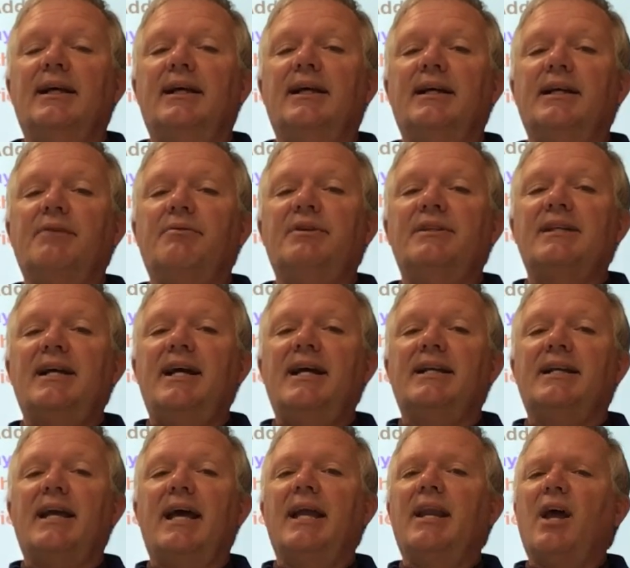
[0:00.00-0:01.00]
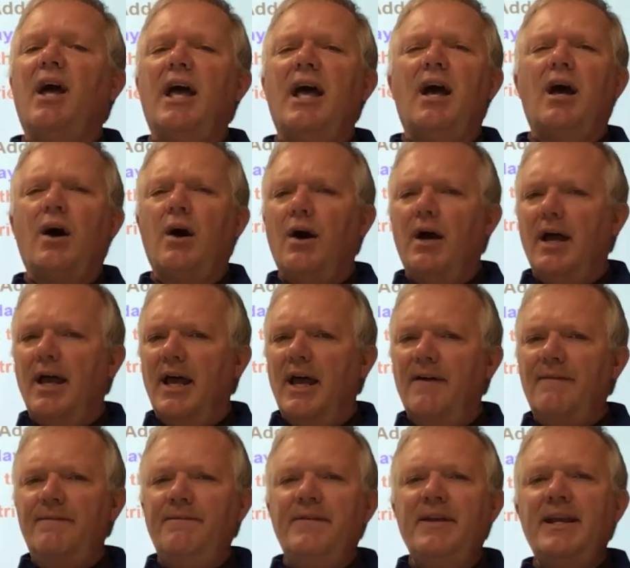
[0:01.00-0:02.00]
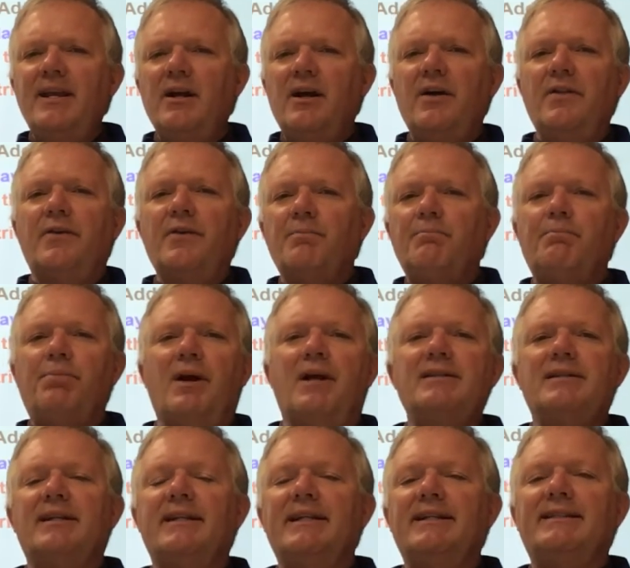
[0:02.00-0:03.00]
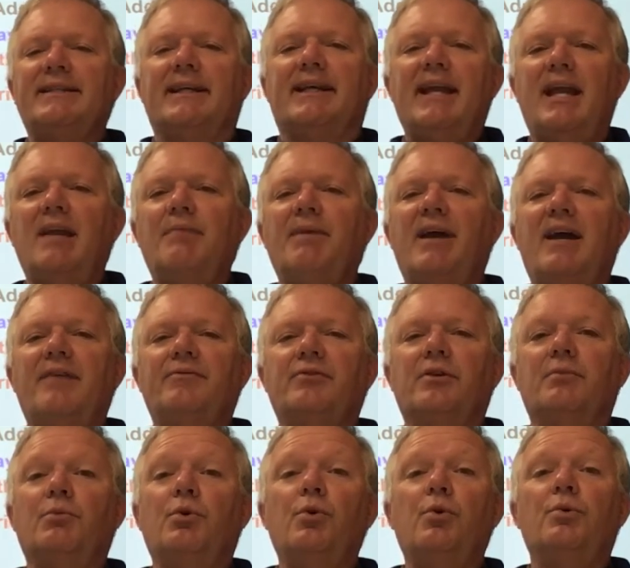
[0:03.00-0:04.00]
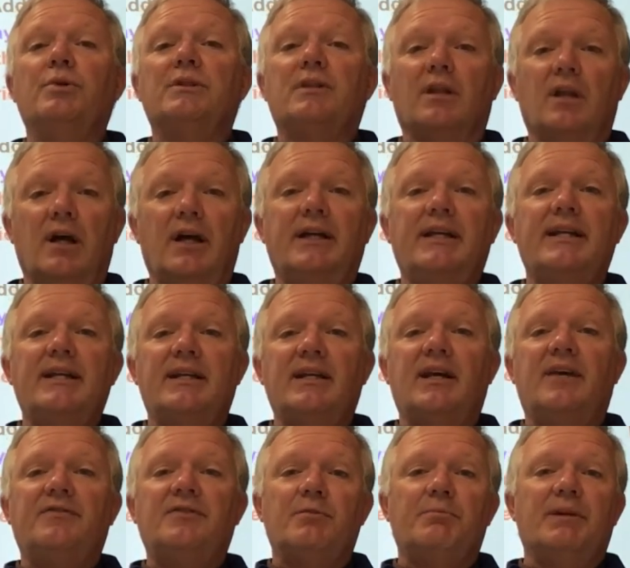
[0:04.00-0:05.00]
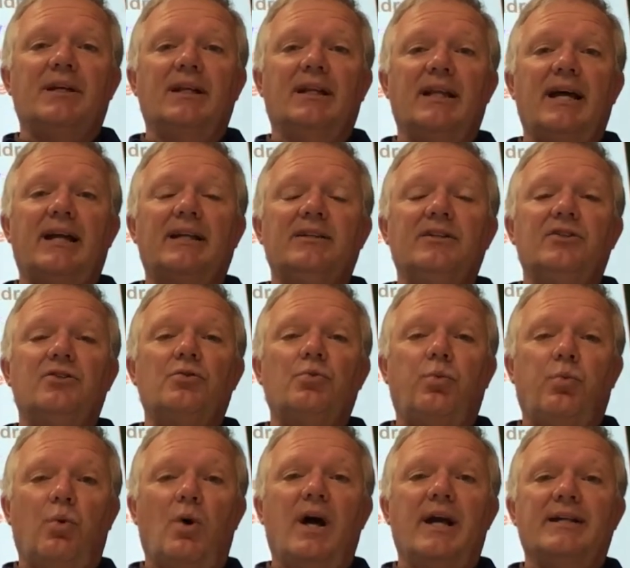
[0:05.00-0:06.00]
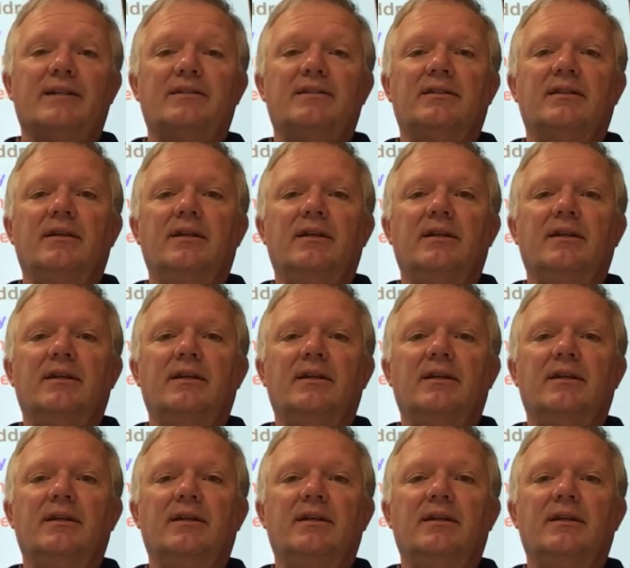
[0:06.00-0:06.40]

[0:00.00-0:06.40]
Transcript: he resigned. And every other president that came after him who was lucky enough to be elected twice